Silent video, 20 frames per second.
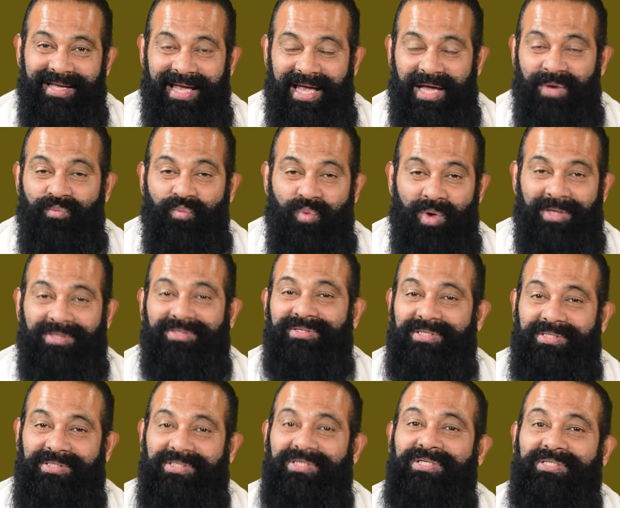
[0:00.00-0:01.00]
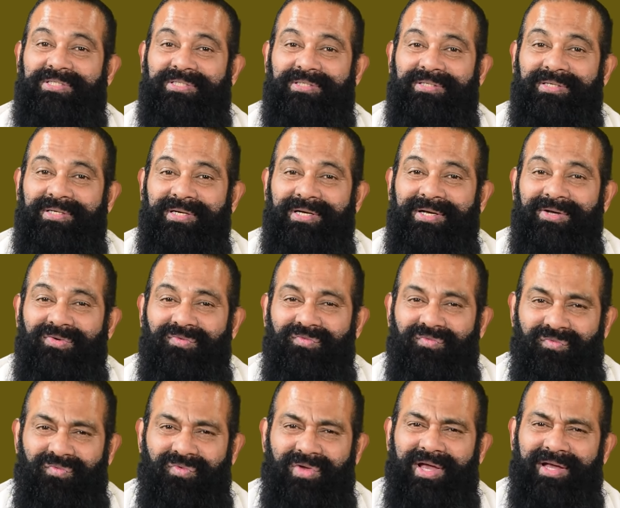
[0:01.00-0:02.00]
And when they eat,
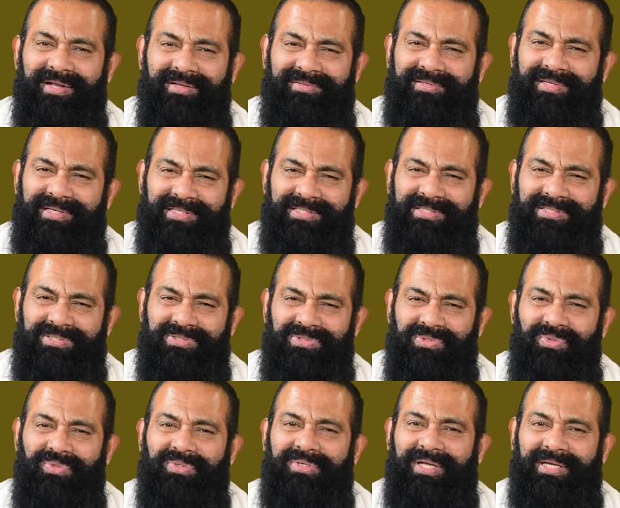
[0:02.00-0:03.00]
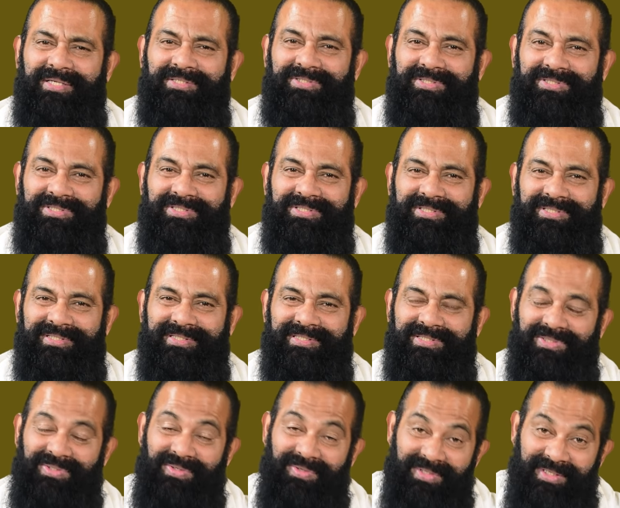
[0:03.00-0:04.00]
where there is no digestion,
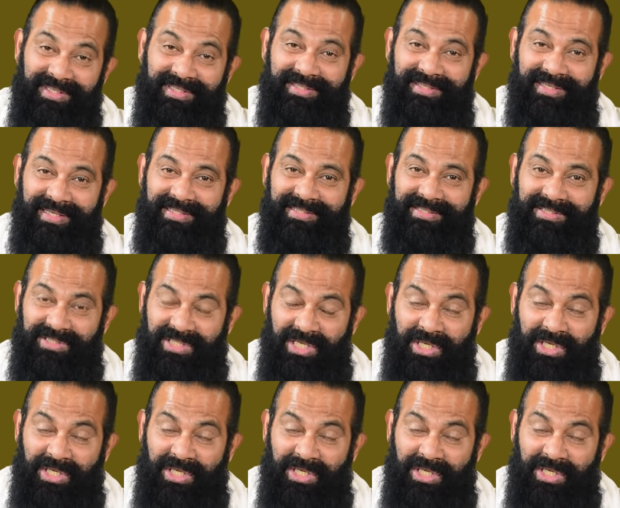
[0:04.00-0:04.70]
it's only digestion.